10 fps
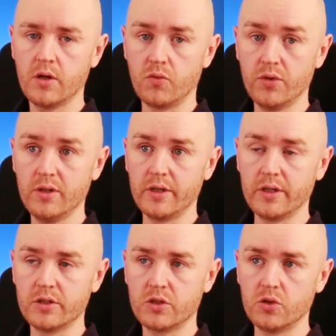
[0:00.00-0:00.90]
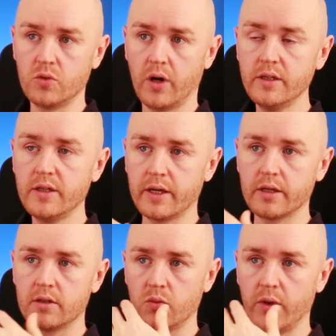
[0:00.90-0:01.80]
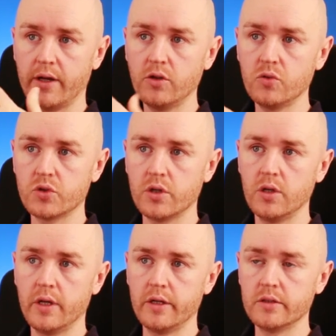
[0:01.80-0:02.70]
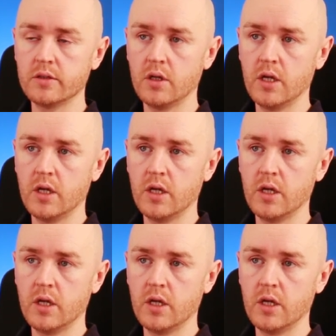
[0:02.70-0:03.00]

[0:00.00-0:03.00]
really is to, I think, the way I use it is